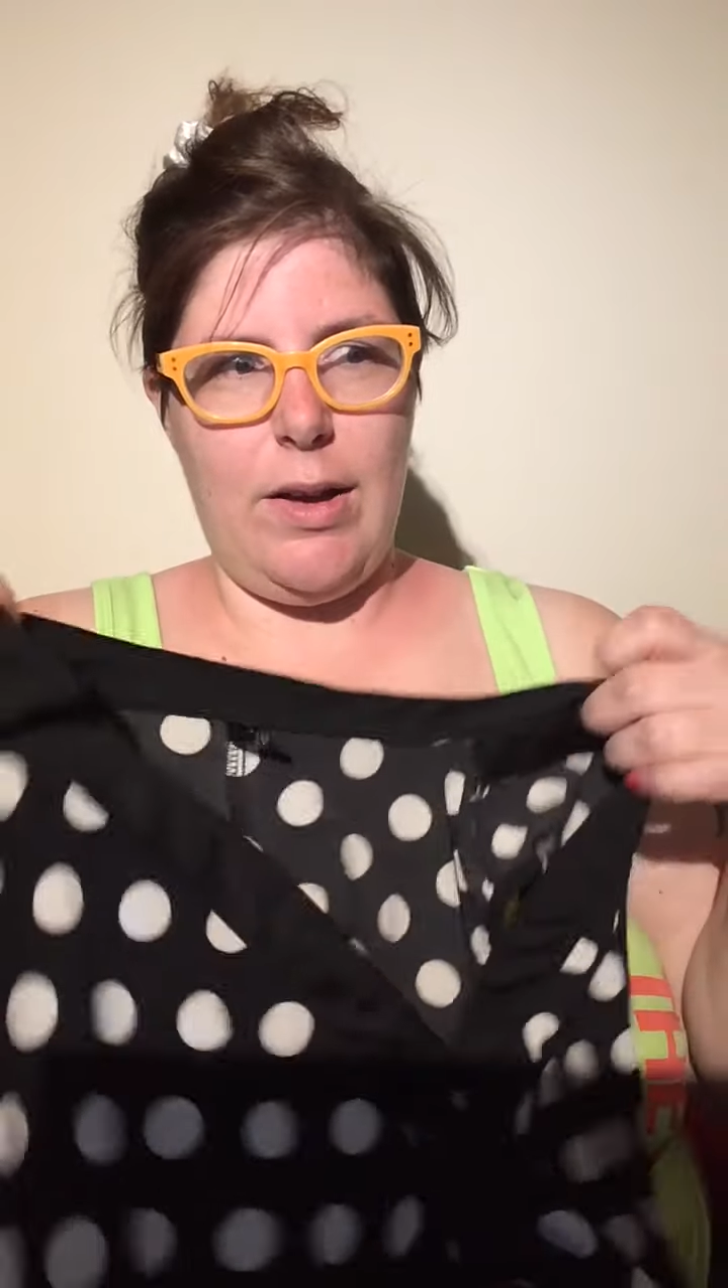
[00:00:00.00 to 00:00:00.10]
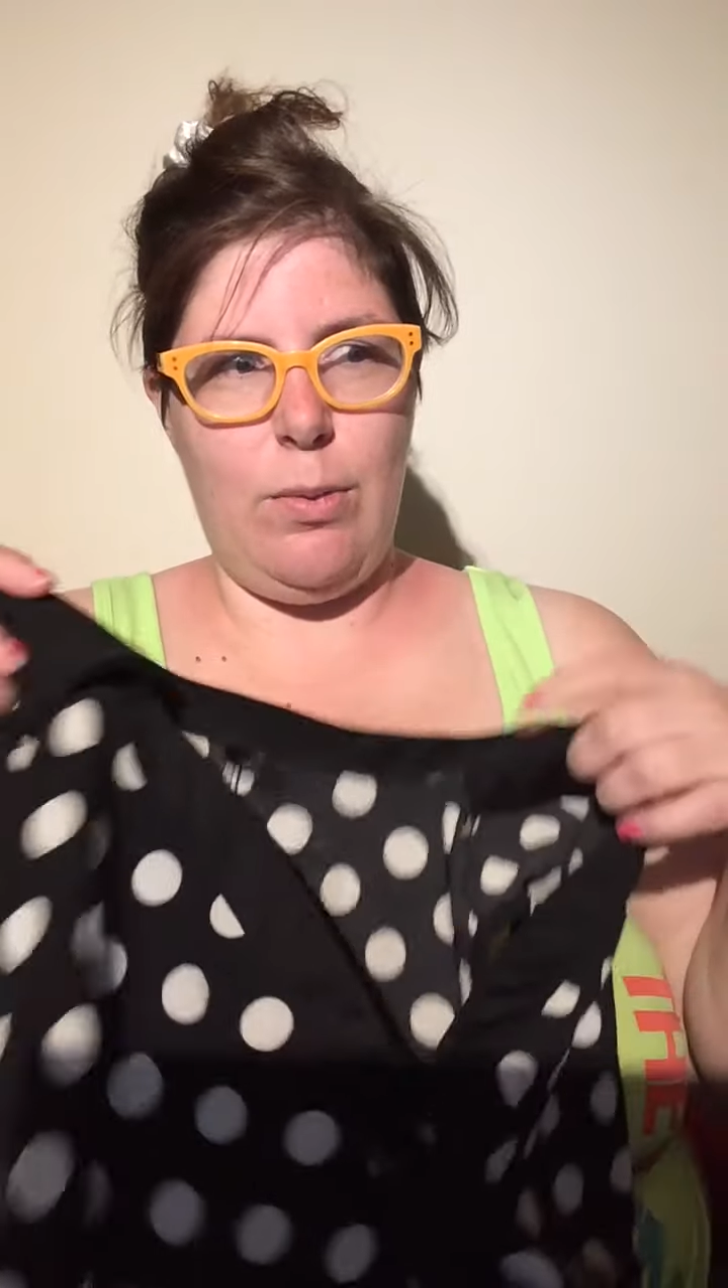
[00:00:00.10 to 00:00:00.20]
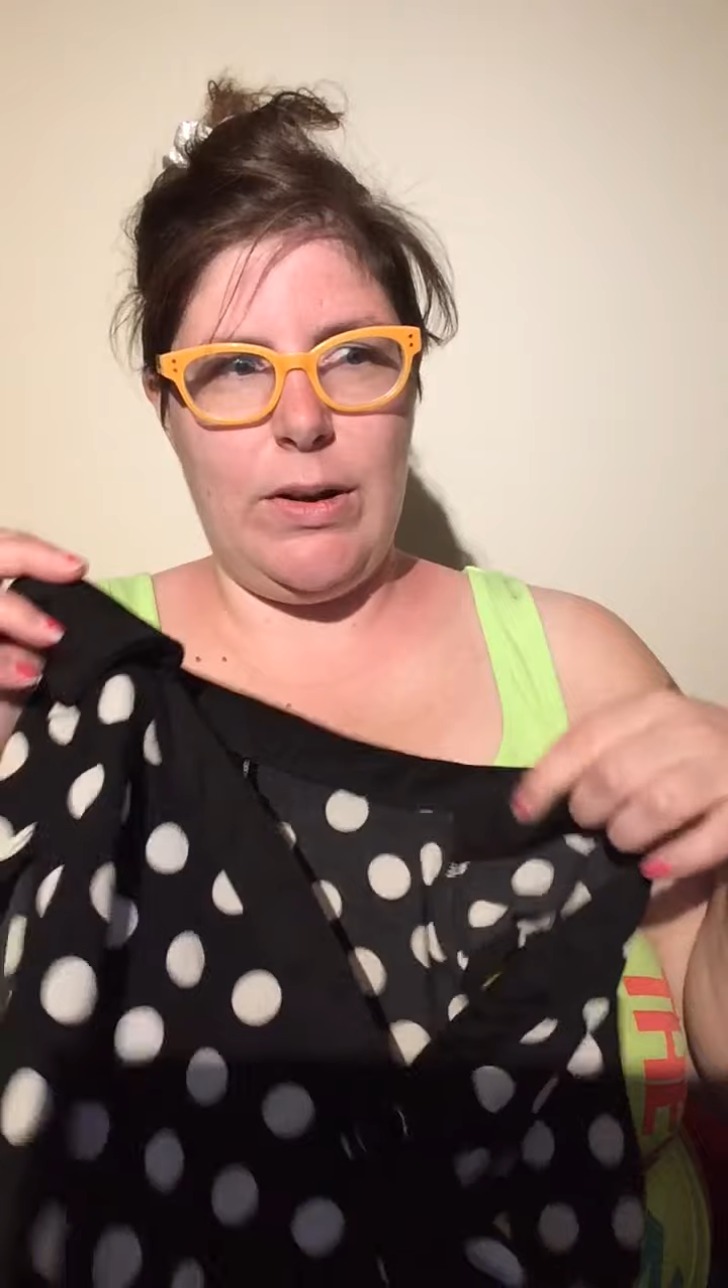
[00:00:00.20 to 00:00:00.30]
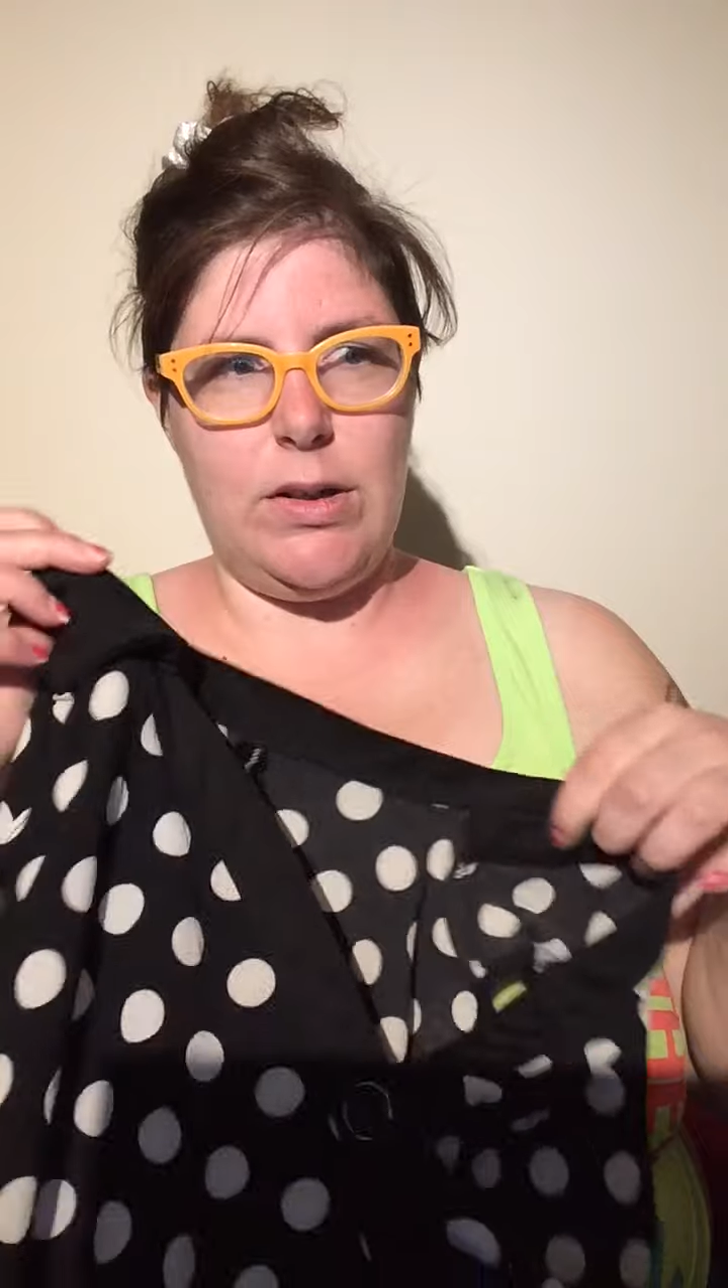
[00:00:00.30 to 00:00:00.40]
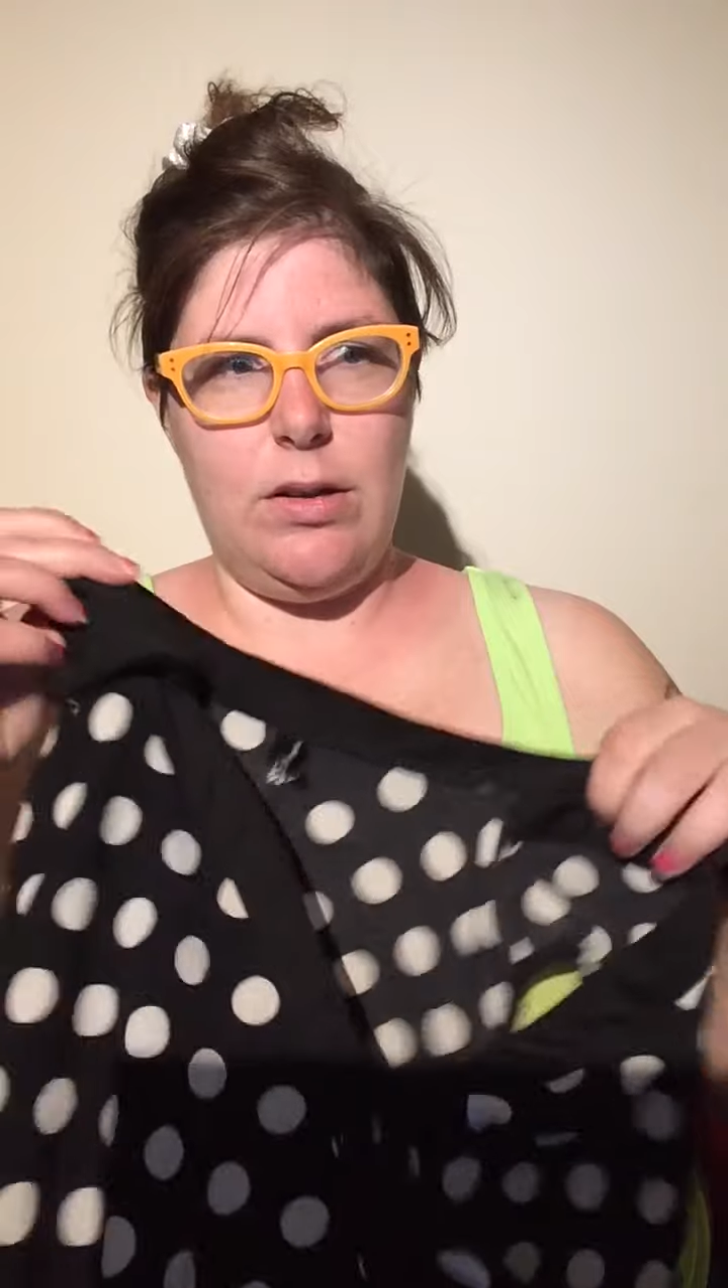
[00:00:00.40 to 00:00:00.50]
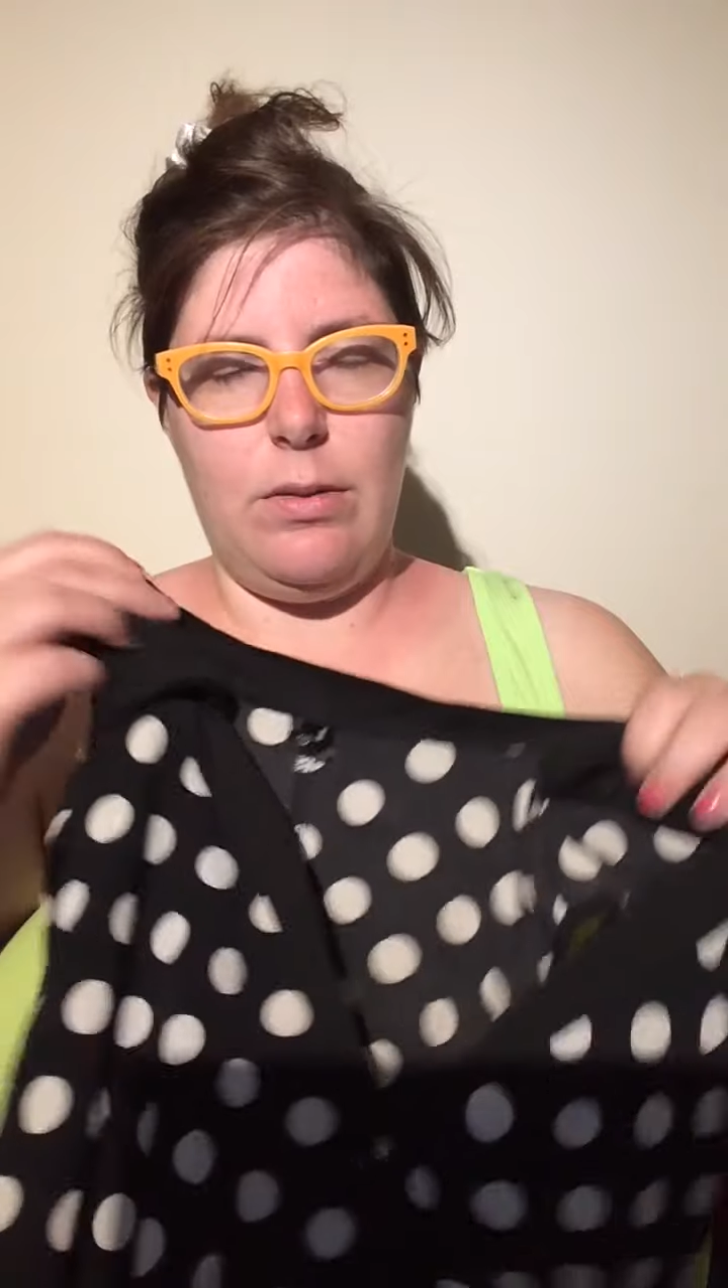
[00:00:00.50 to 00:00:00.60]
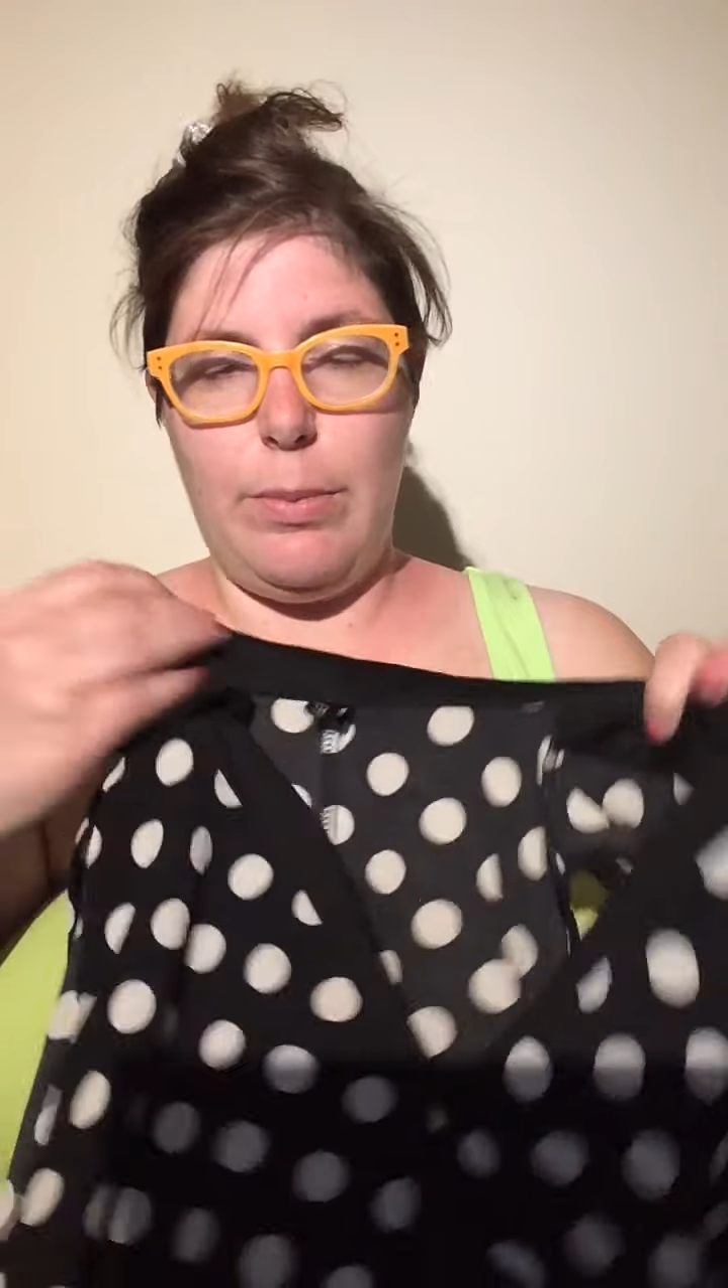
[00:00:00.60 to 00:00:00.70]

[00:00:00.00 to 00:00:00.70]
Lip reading: went to a